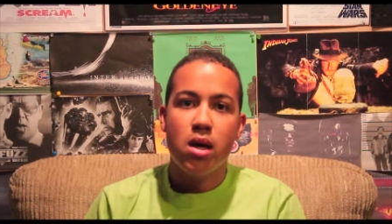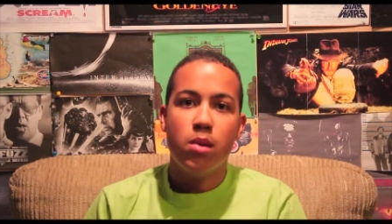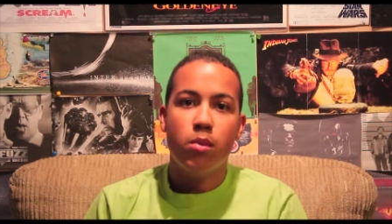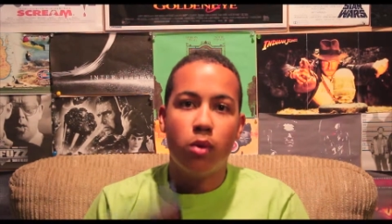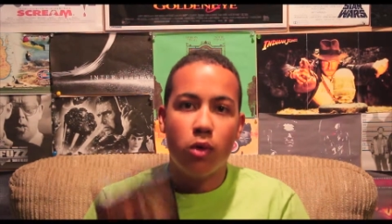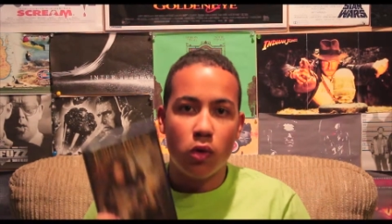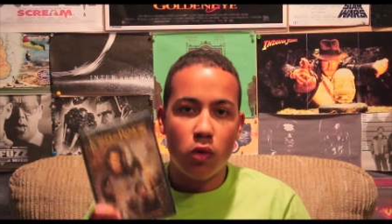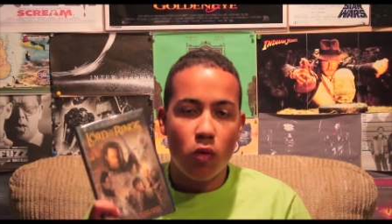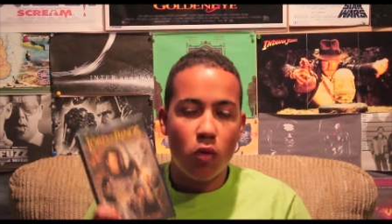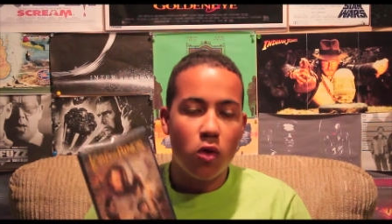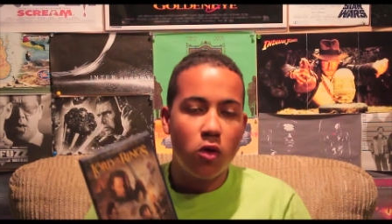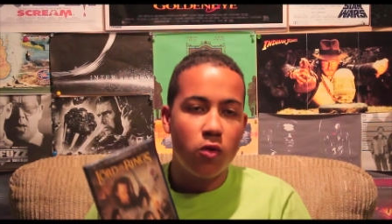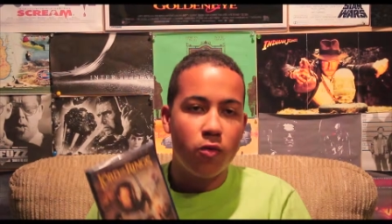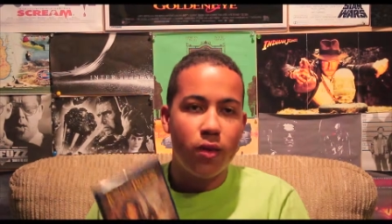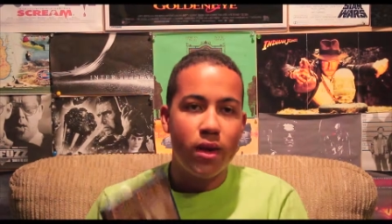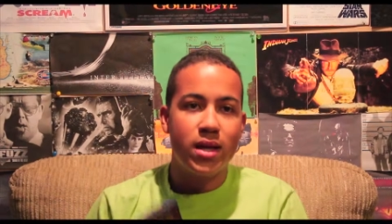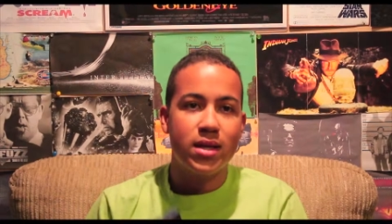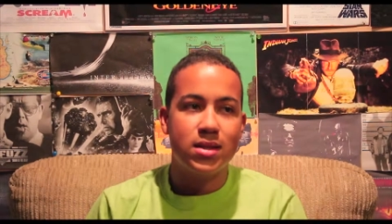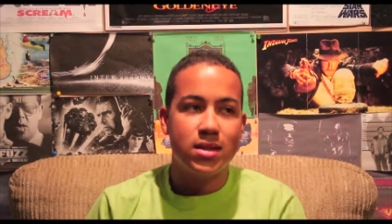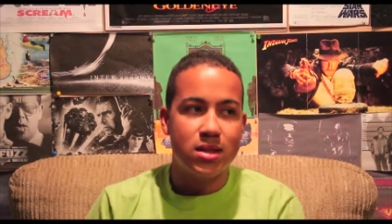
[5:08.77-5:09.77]
But Lord of the
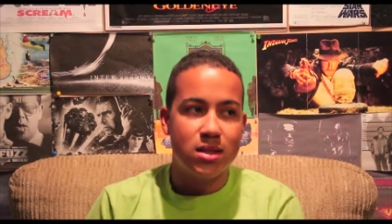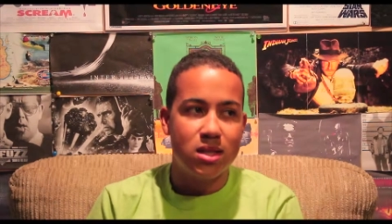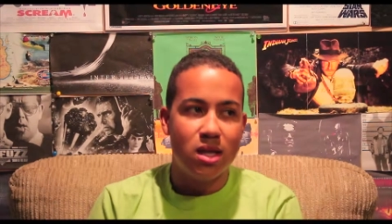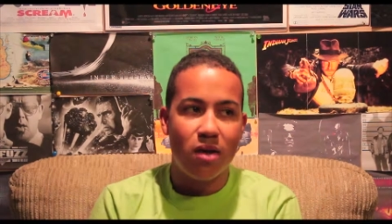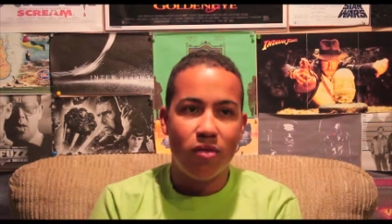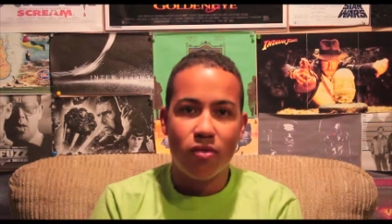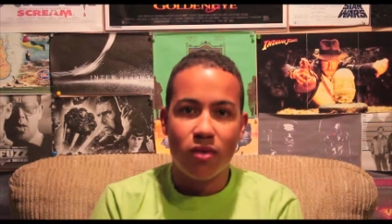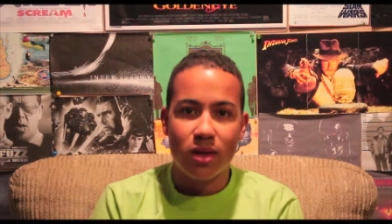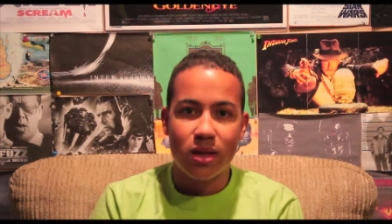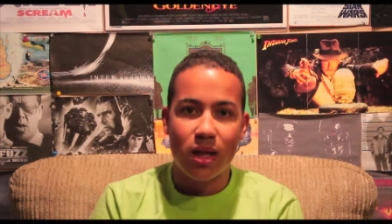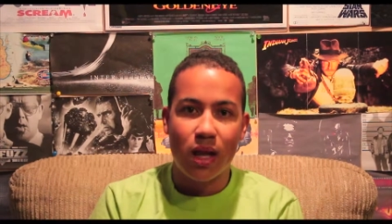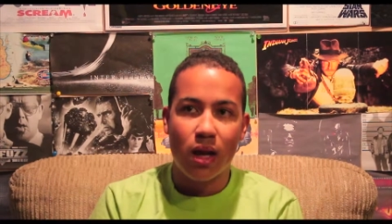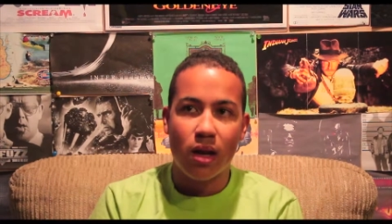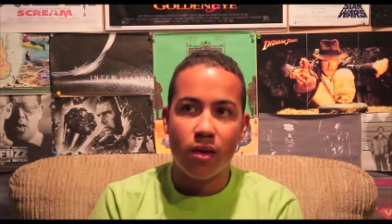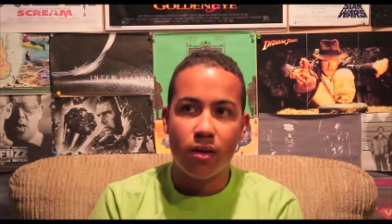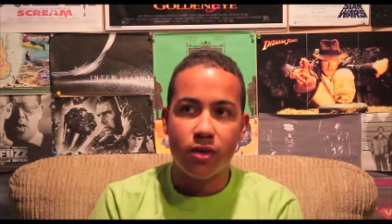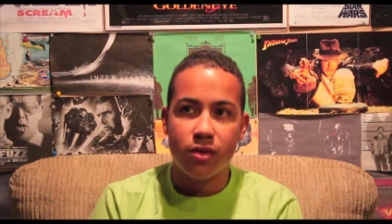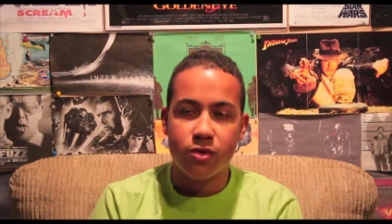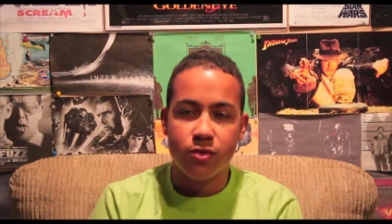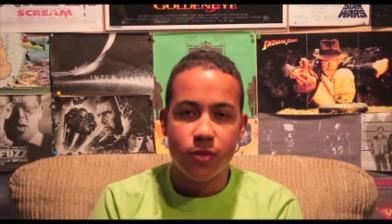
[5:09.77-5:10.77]
Rings is definitely that
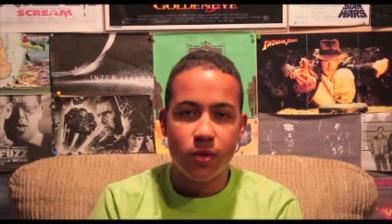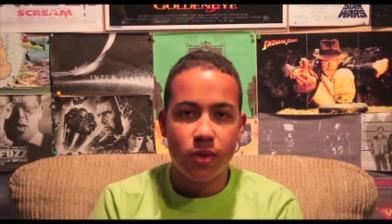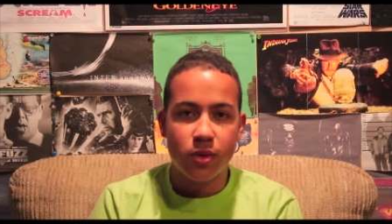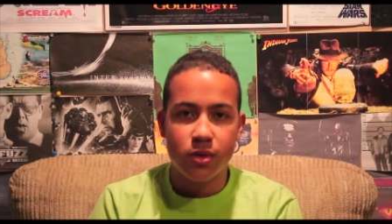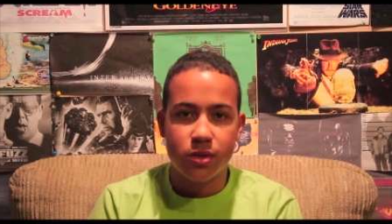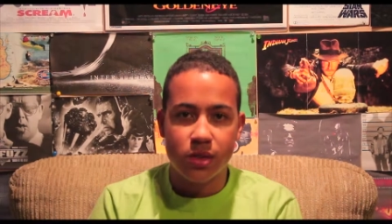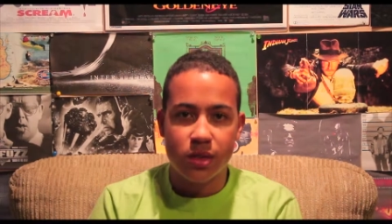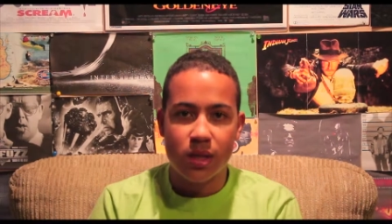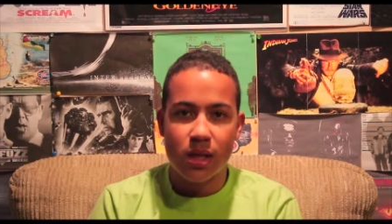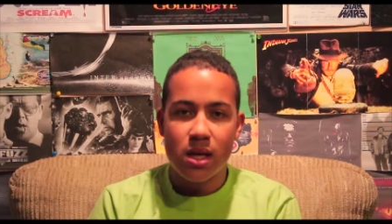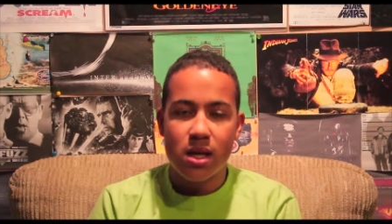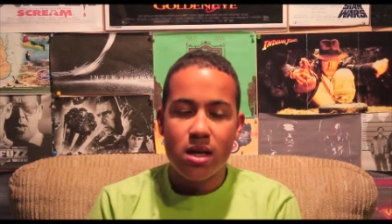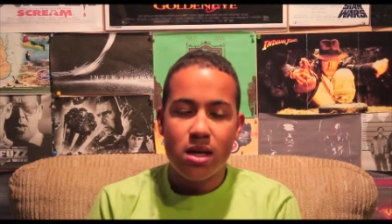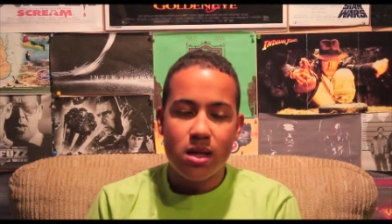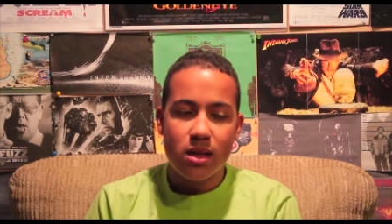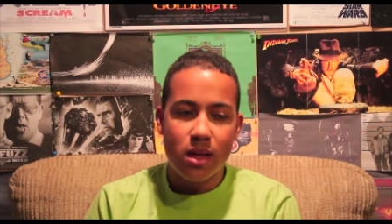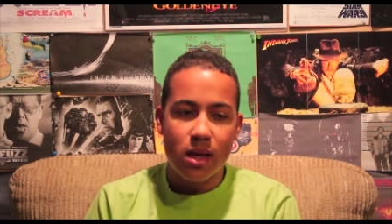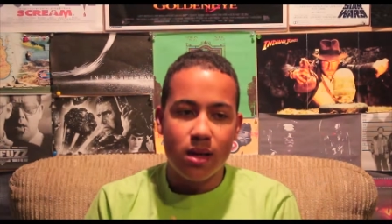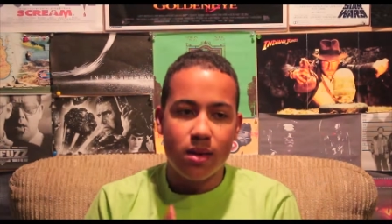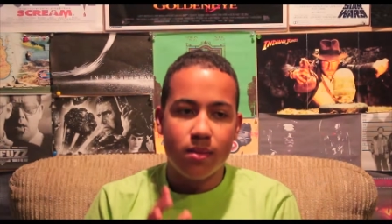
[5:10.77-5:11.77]
other trilogy
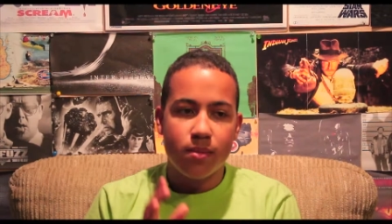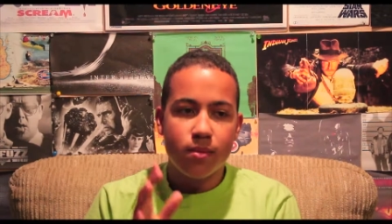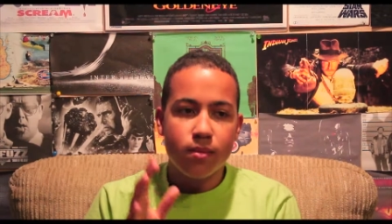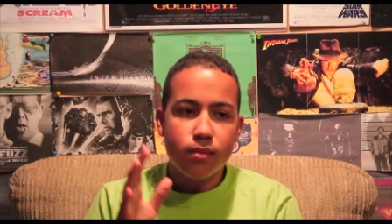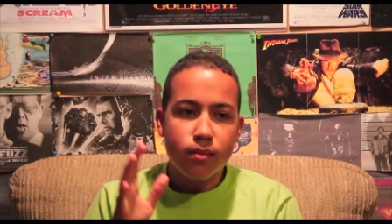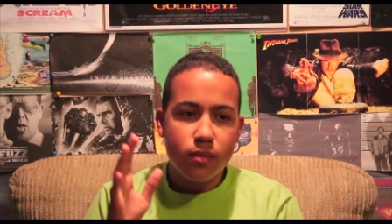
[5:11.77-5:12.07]
that